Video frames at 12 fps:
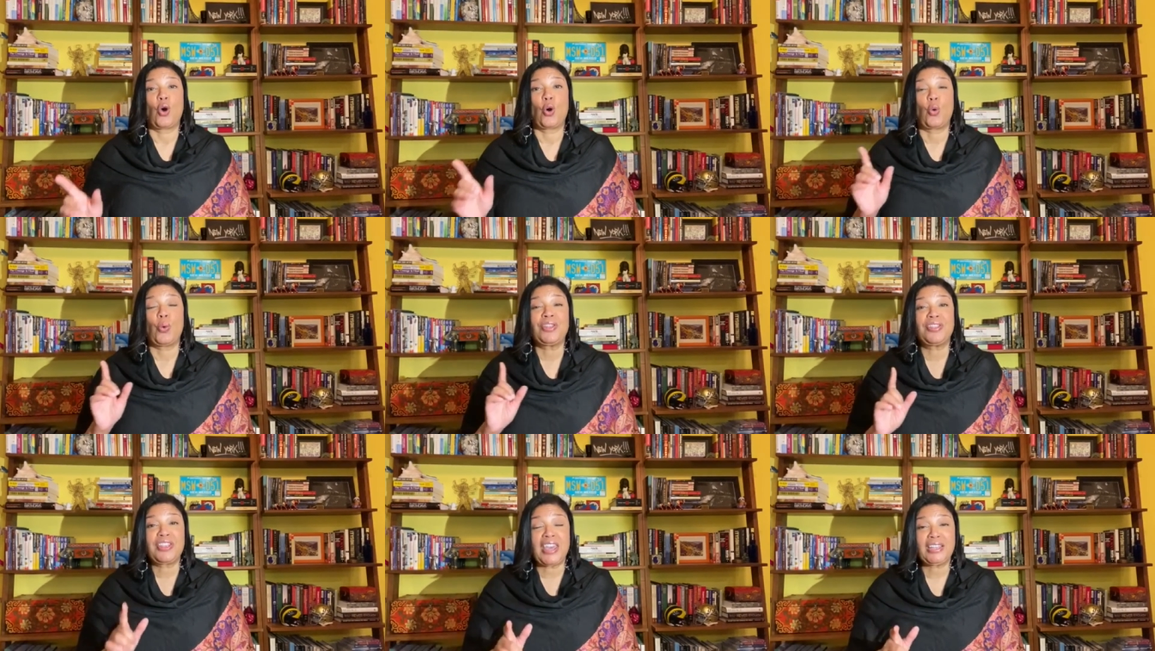
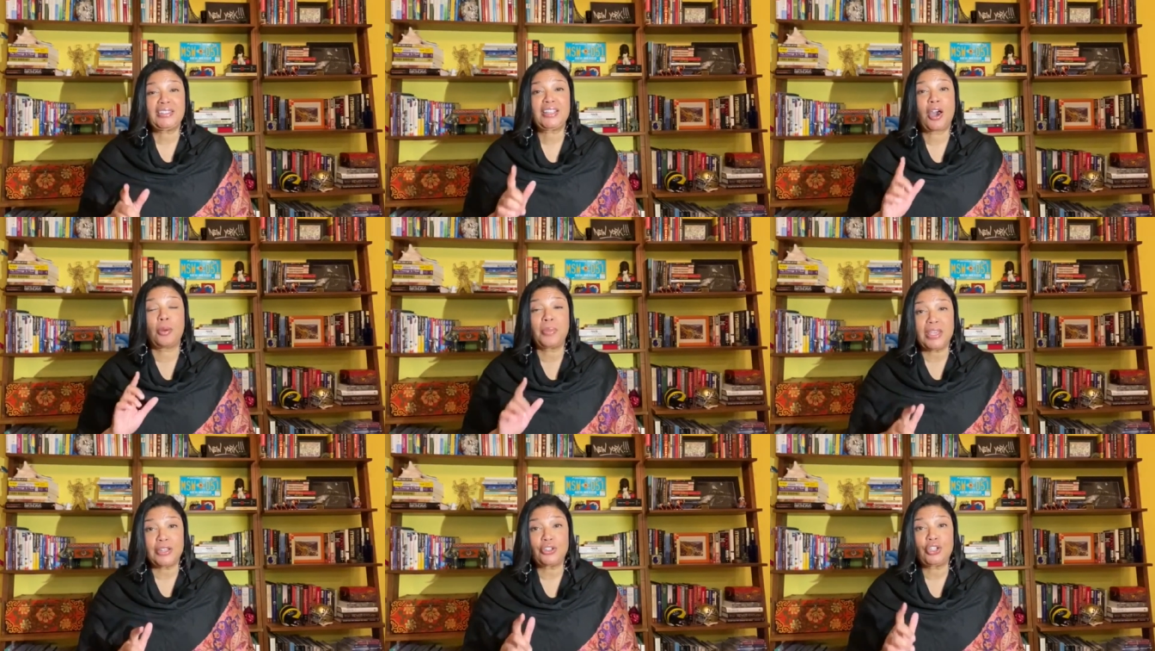when things come
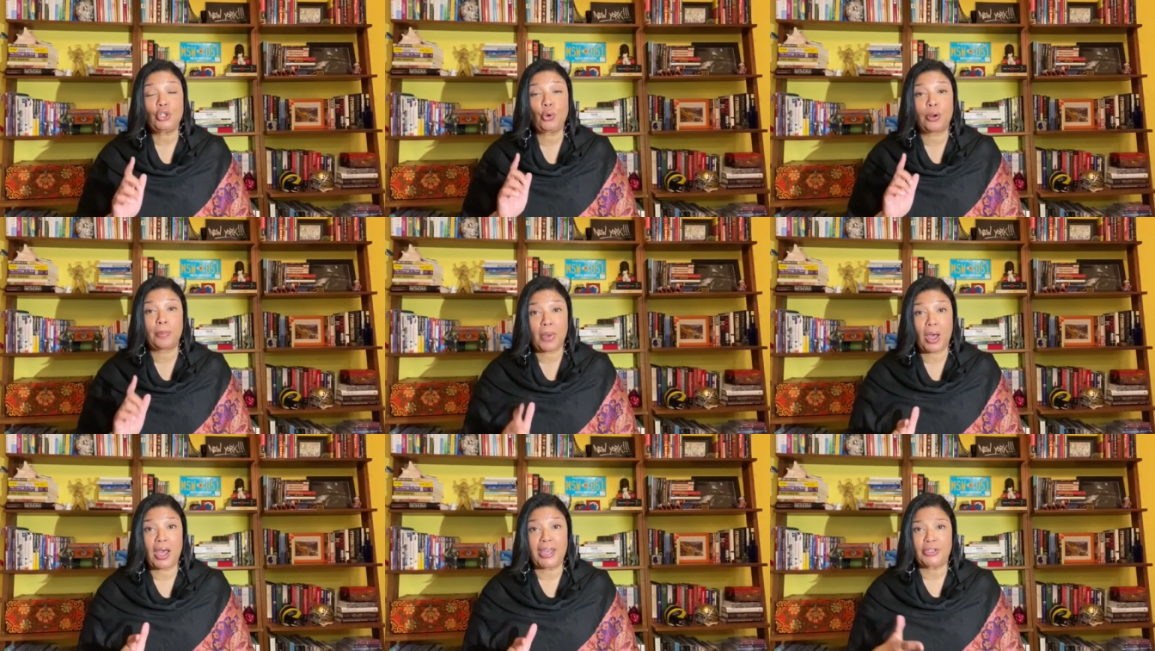into your
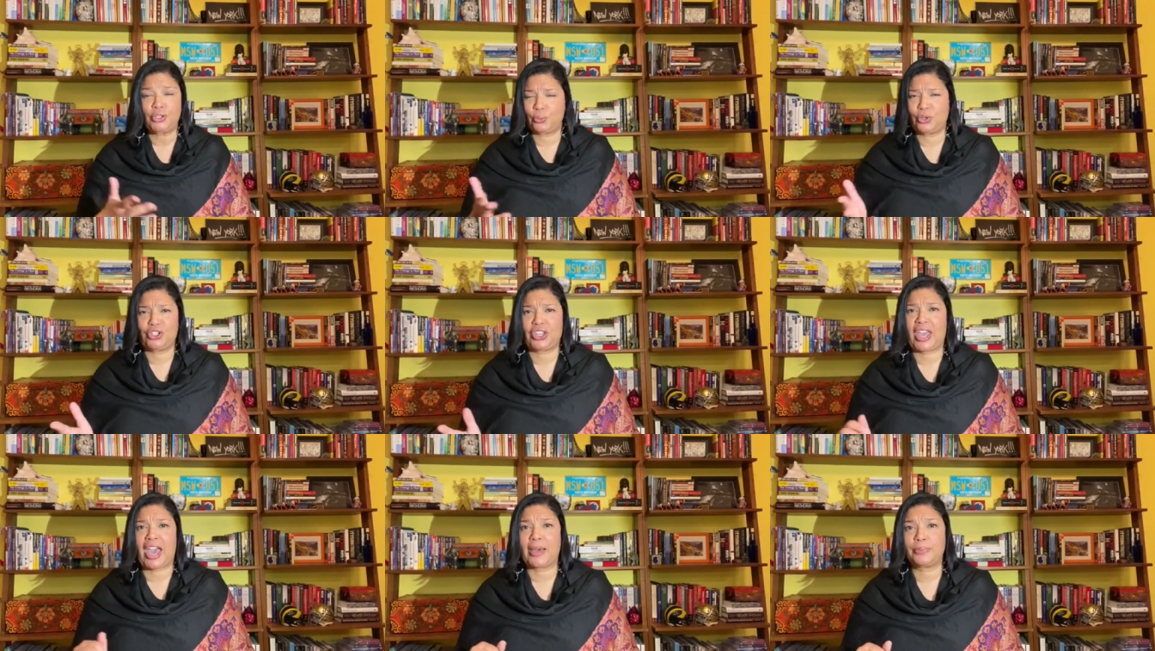mind, which
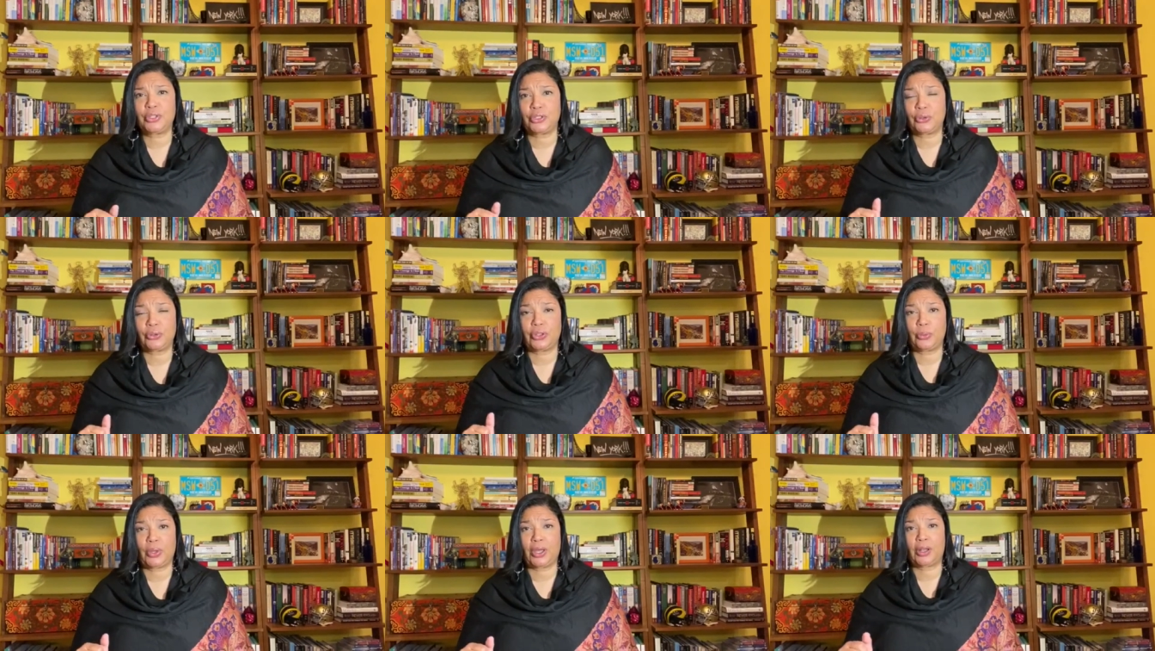they absolutely
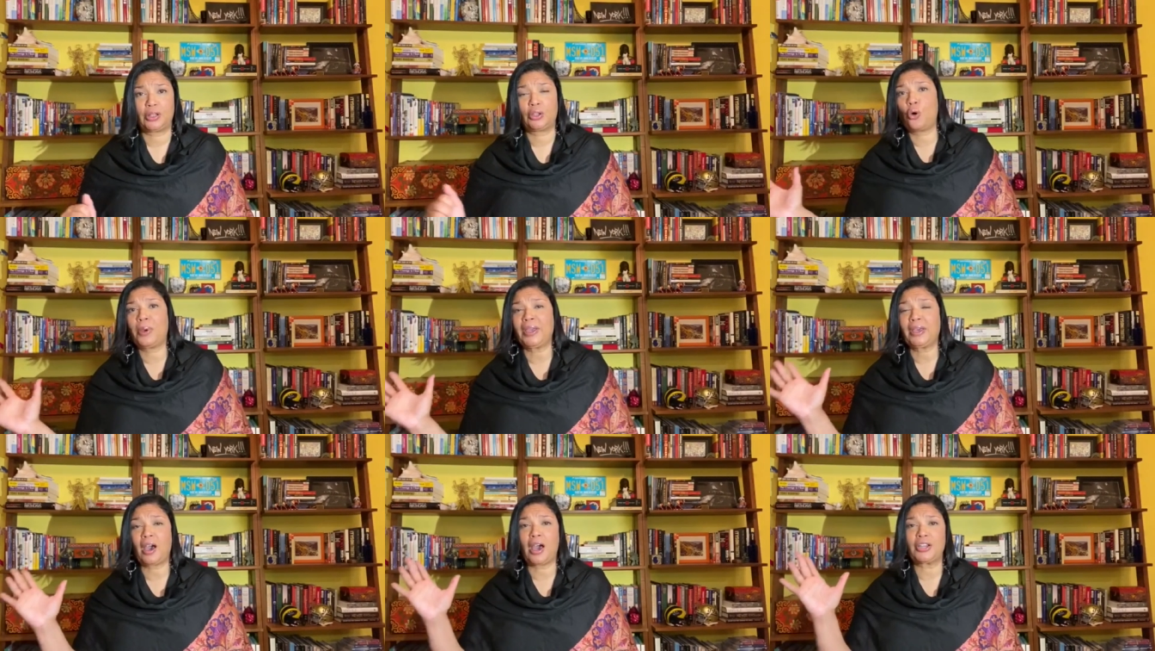will, oh my
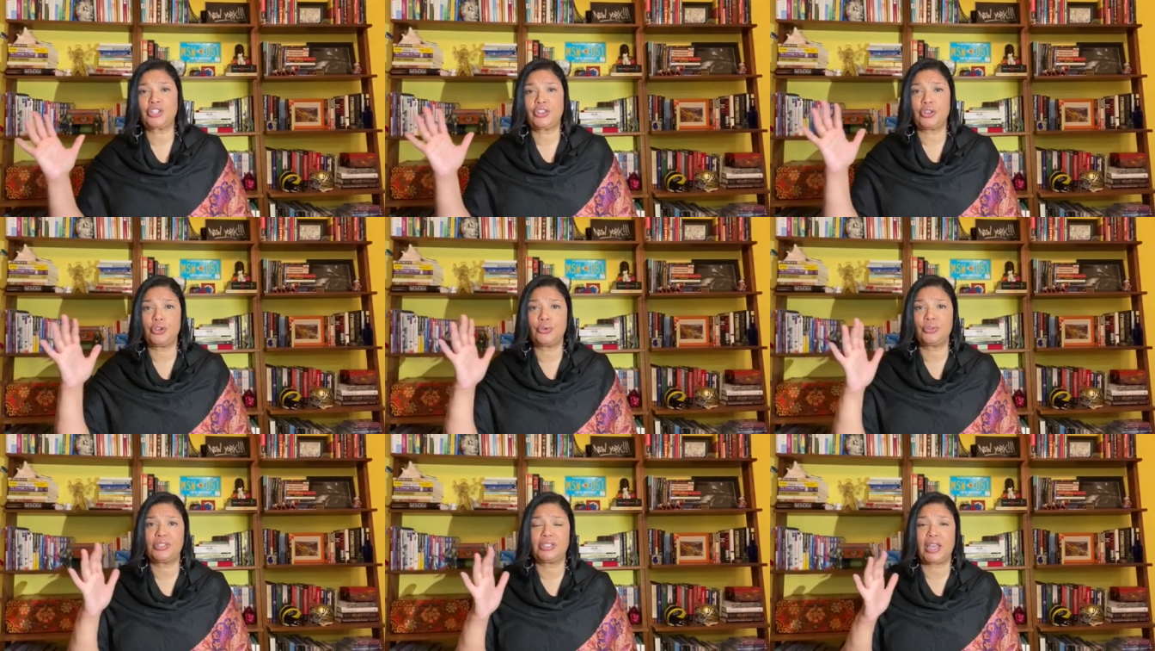gosh, the
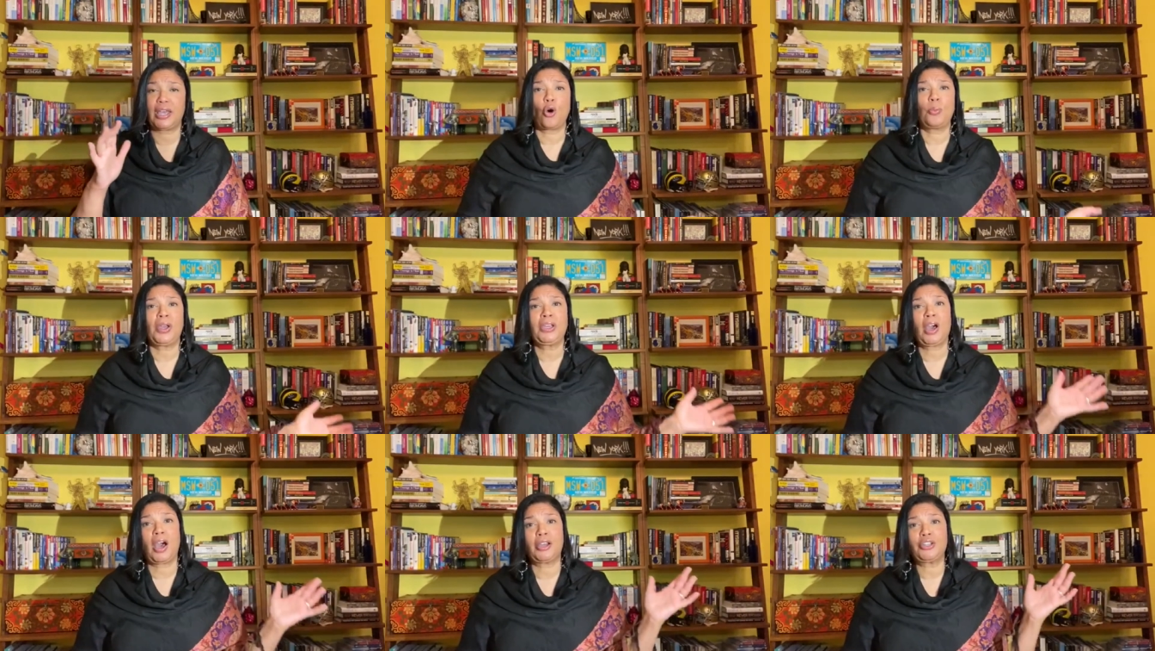news said, oh my
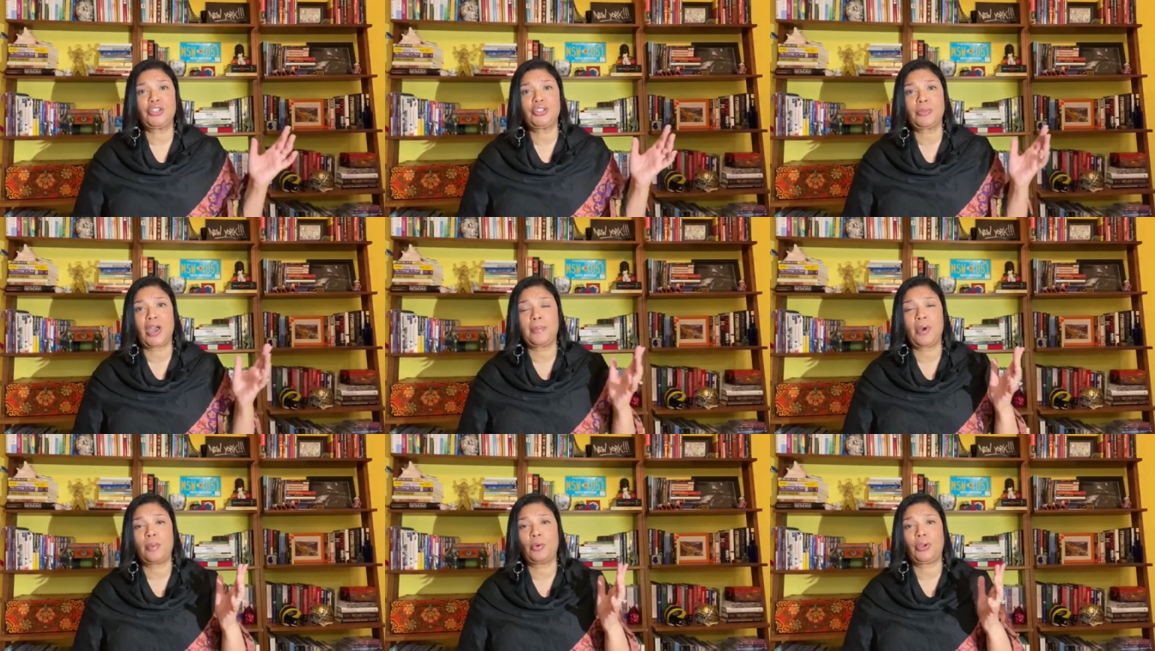gosh, is my
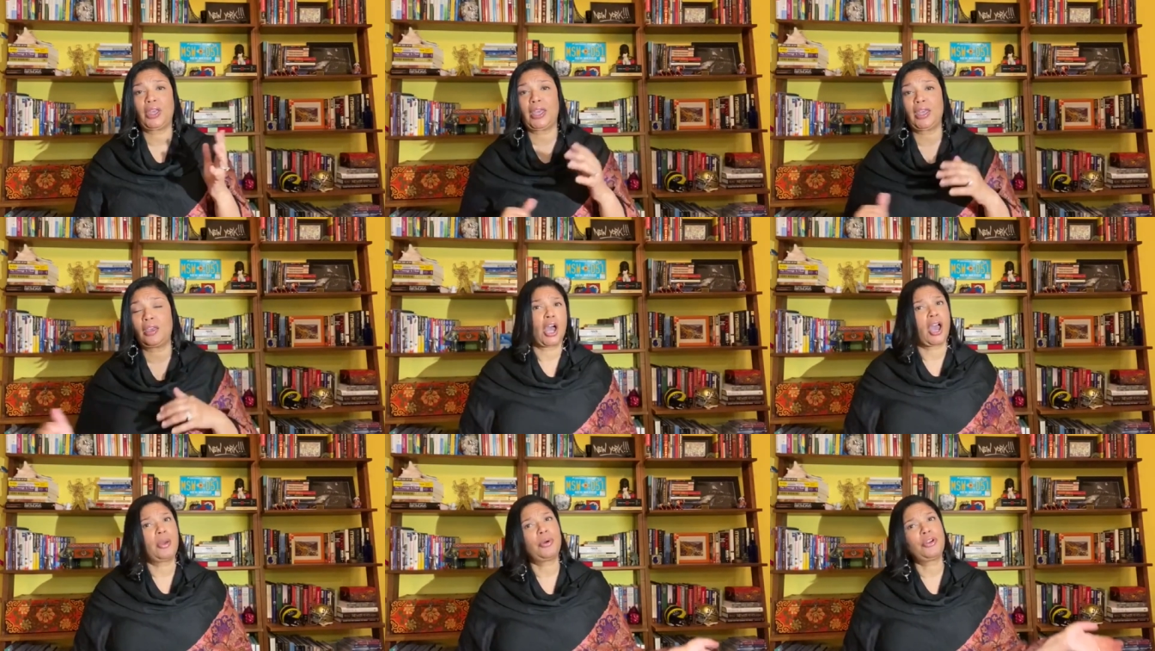mom okay?
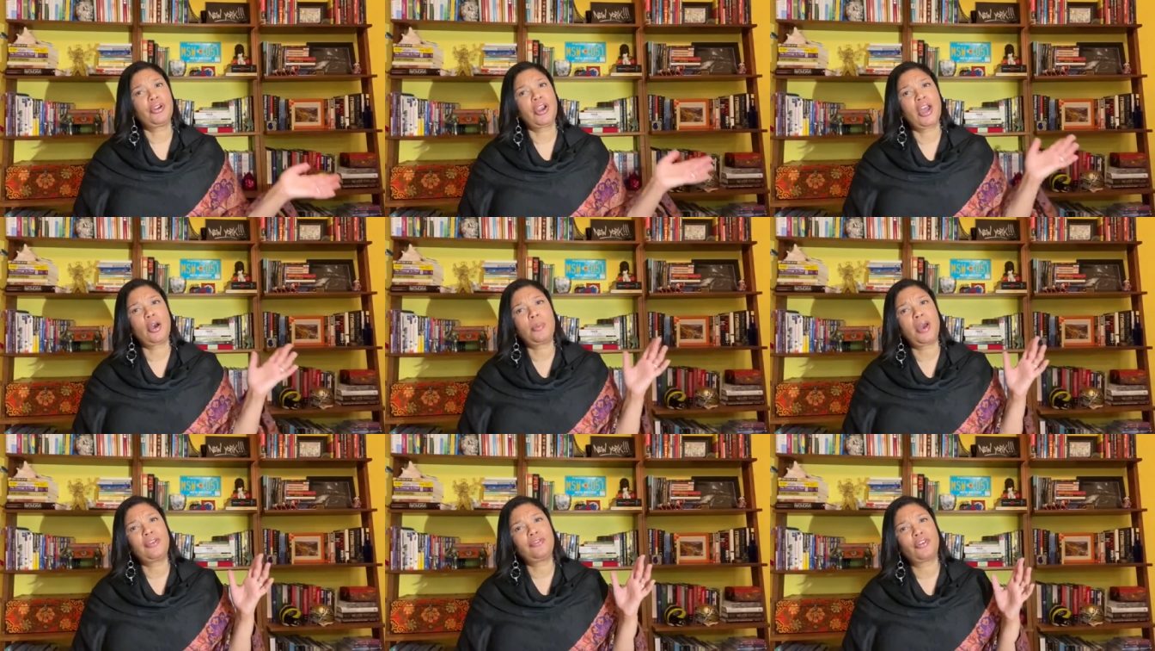I wonder how
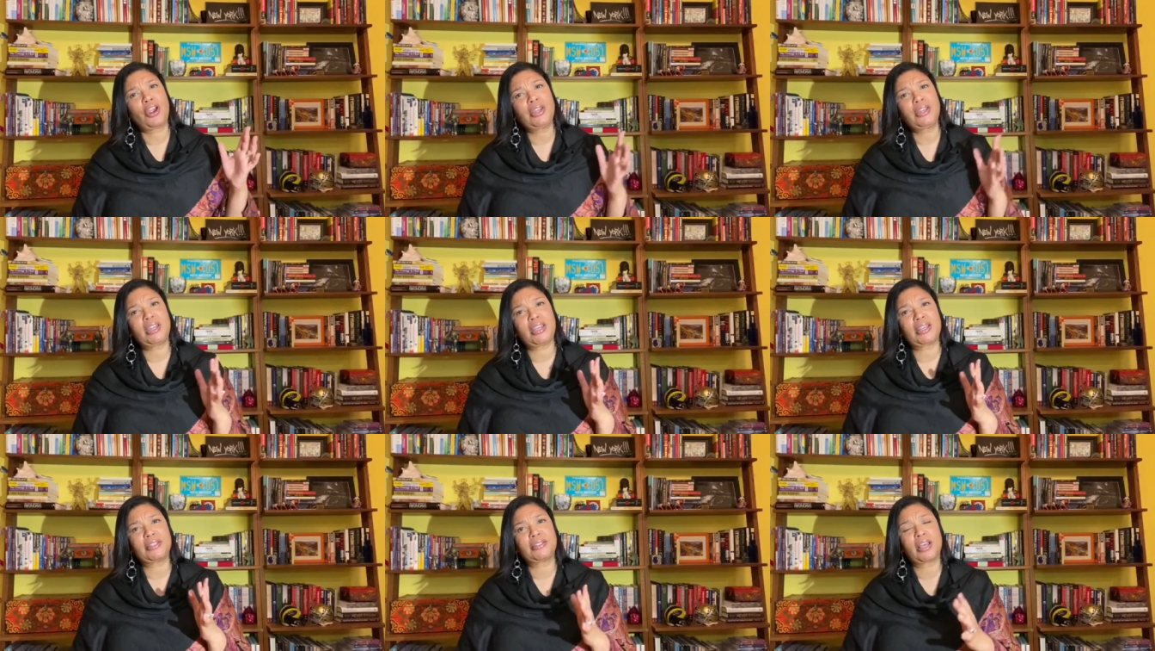my friend
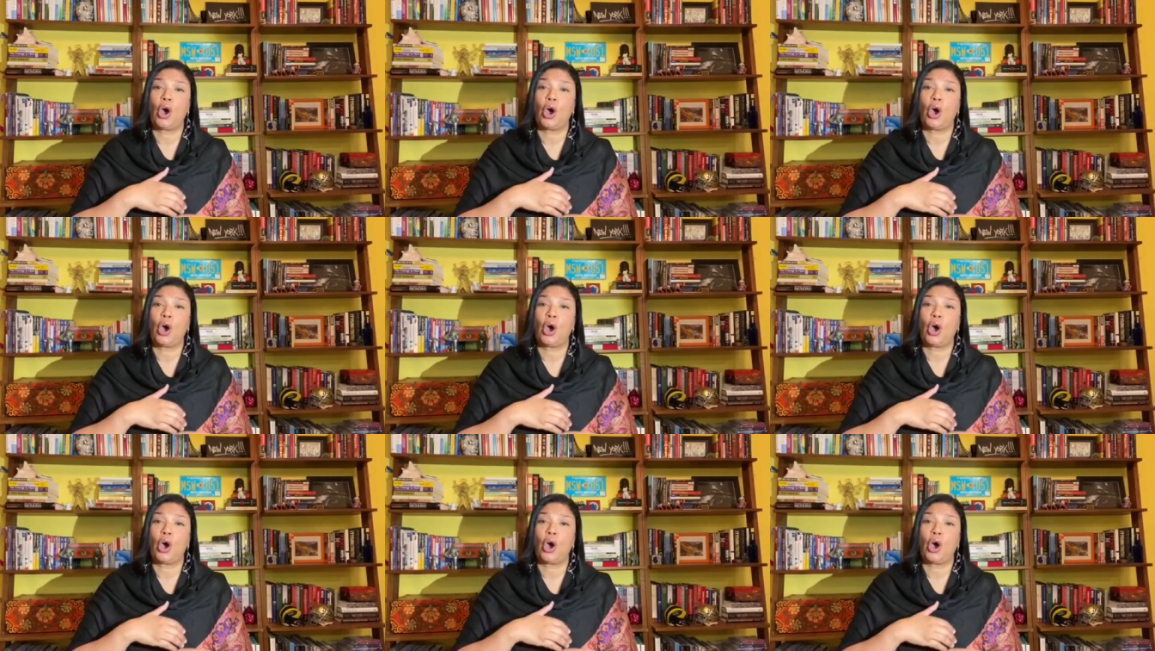is.